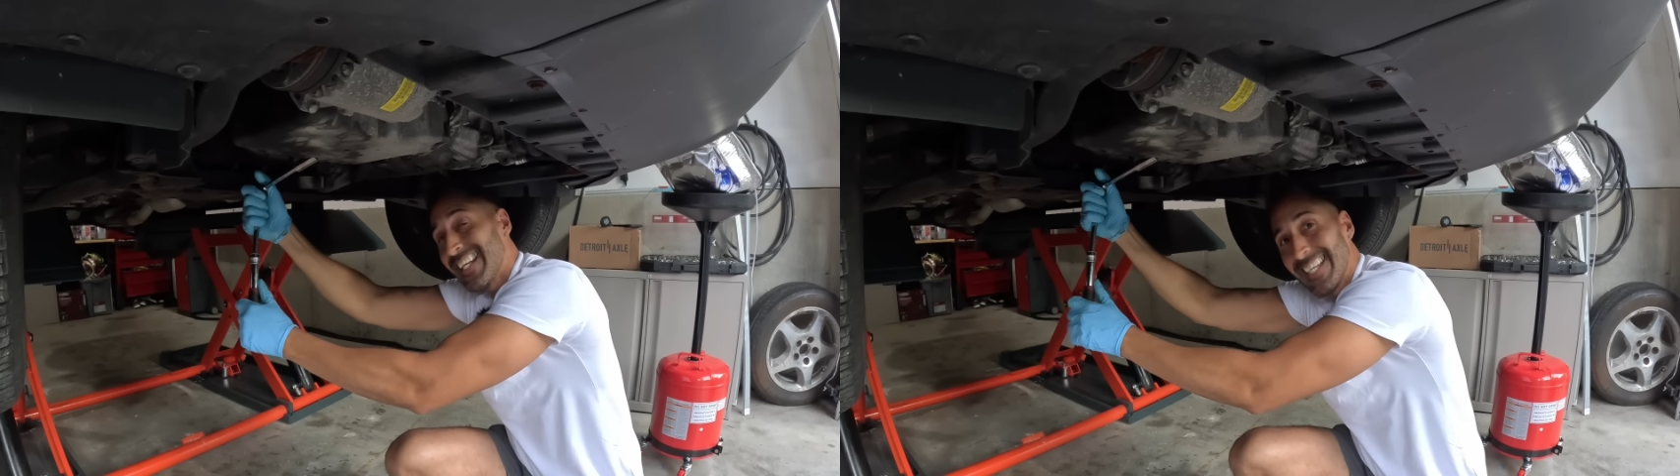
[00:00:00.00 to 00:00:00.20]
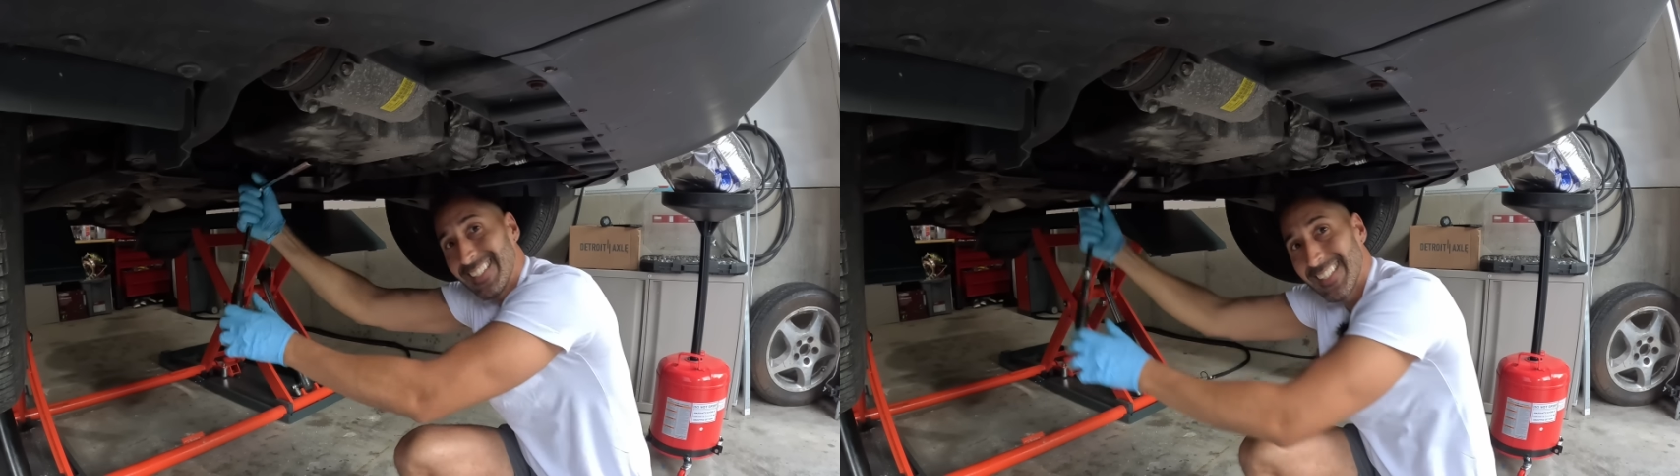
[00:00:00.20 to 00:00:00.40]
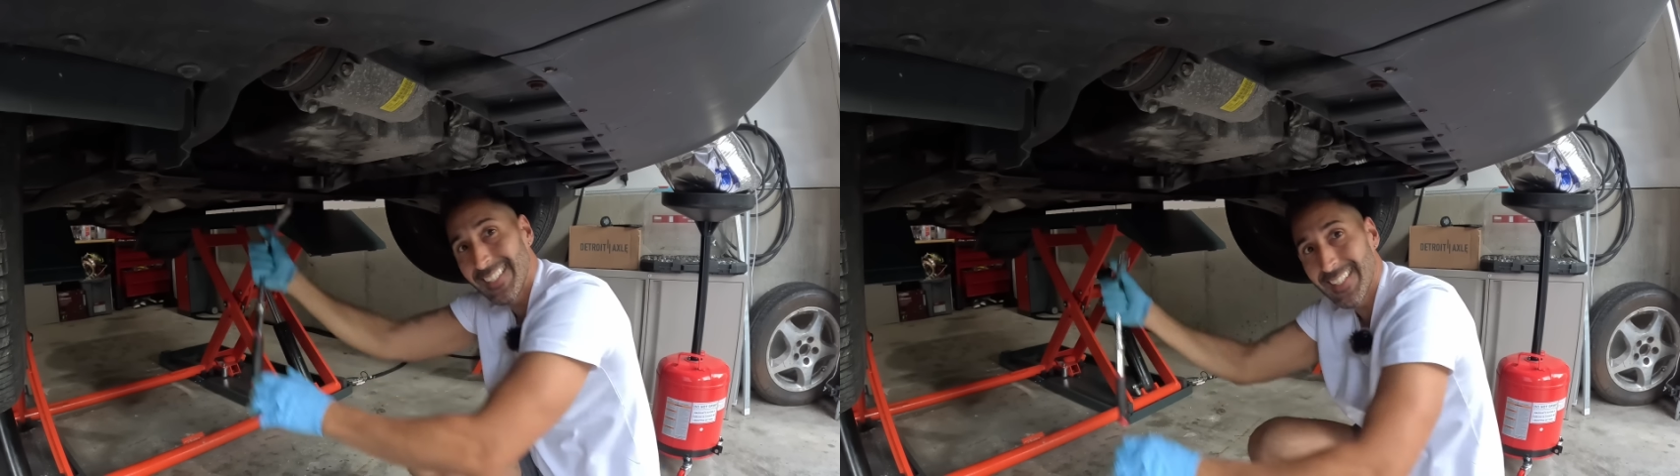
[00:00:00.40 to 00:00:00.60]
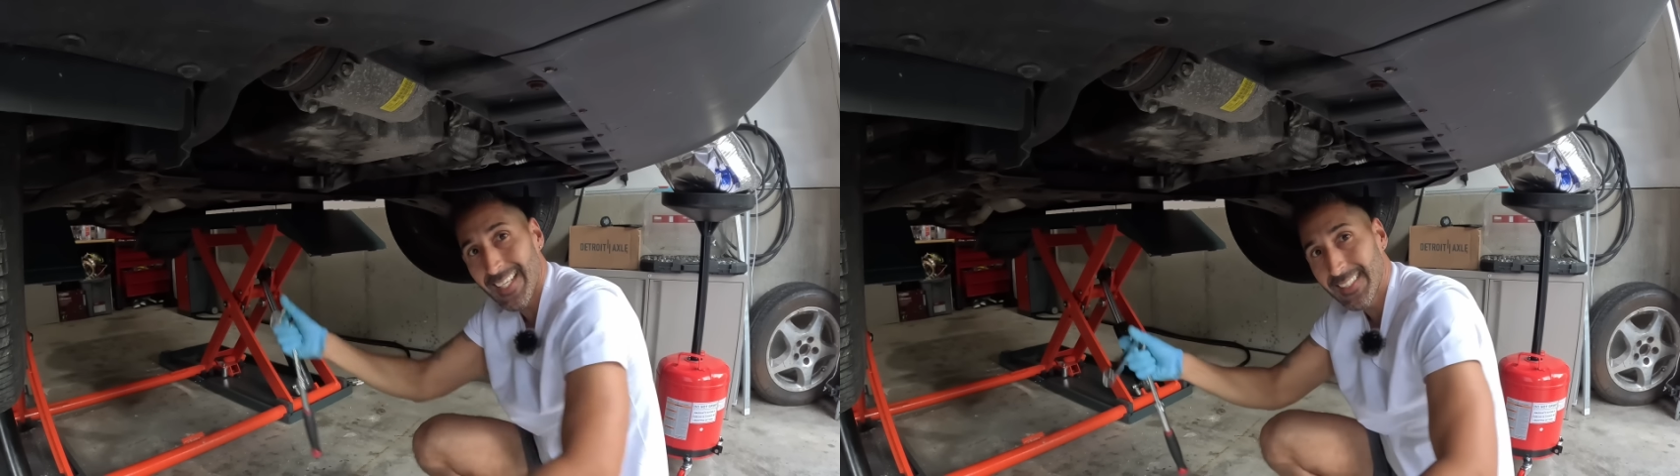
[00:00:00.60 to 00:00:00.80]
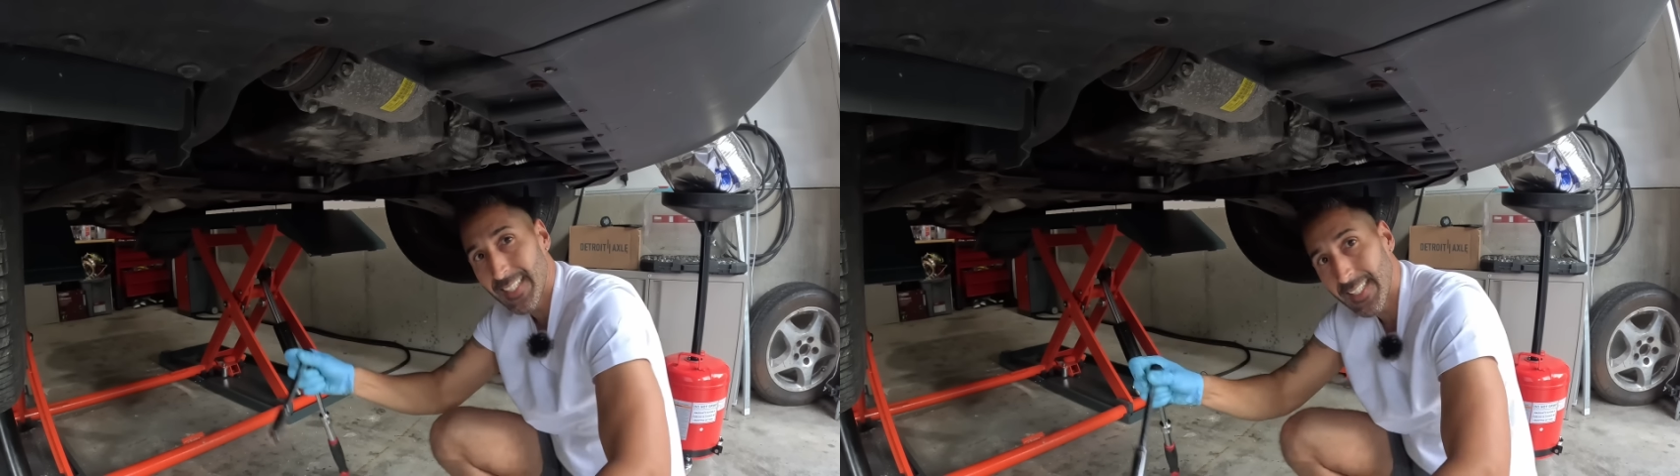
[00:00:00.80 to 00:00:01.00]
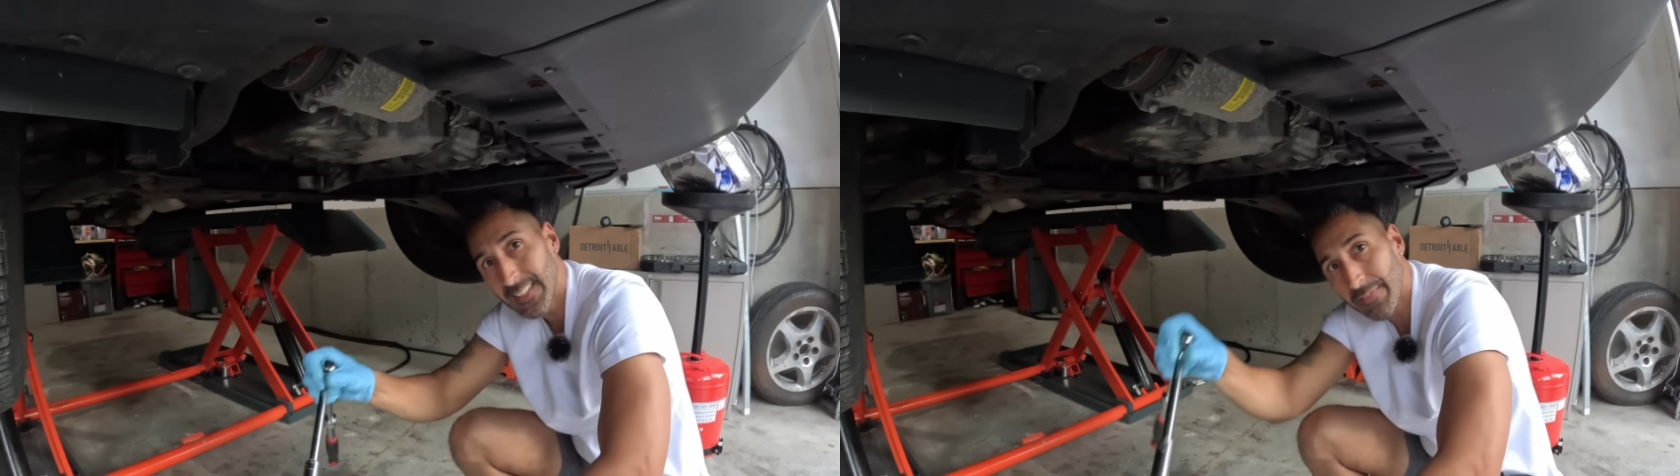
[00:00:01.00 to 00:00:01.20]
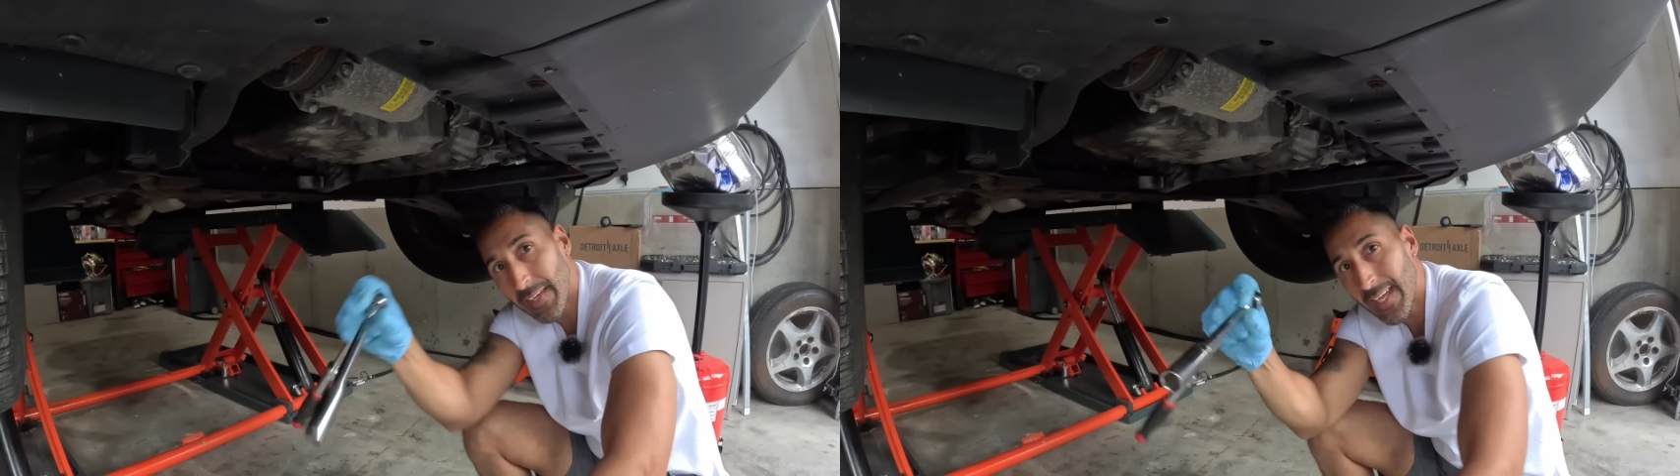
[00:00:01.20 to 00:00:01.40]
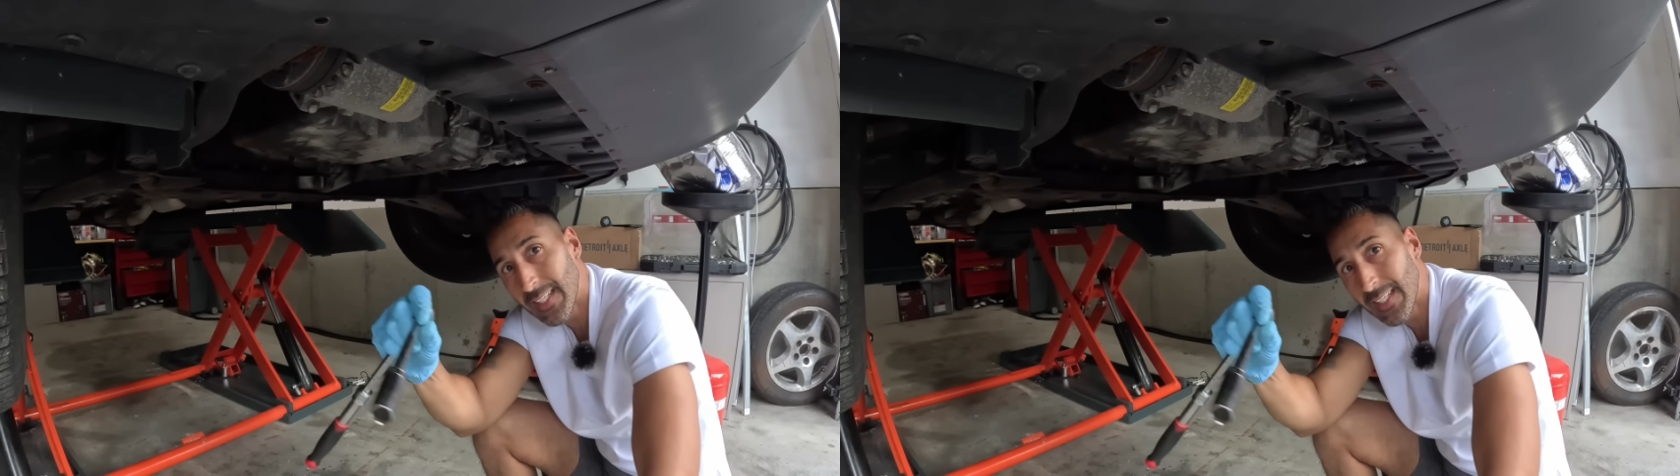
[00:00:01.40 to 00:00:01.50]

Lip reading: can't take that chance if an